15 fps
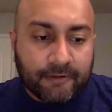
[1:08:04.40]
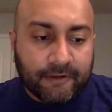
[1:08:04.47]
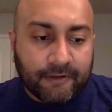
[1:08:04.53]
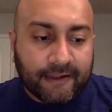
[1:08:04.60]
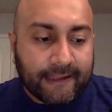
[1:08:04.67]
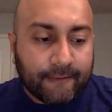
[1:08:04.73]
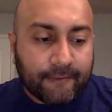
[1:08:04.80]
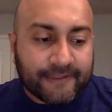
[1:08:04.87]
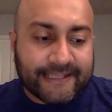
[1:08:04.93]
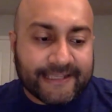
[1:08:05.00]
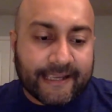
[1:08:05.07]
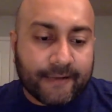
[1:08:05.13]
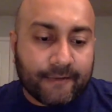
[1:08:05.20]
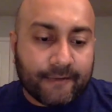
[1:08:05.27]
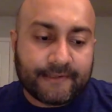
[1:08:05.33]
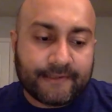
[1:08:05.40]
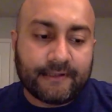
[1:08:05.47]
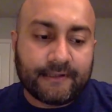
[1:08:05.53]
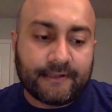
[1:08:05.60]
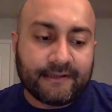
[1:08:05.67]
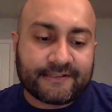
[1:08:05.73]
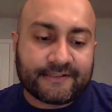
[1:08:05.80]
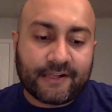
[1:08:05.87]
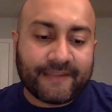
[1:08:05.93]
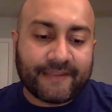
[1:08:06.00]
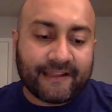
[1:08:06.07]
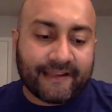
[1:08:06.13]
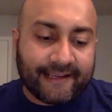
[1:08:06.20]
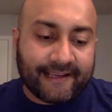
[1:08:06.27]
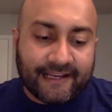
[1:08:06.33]
like so I'll be
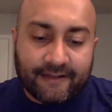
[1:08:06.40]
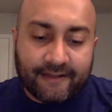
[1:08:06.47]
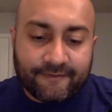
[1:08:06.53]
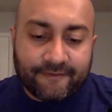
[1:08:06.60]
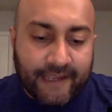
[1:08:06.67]
like kind of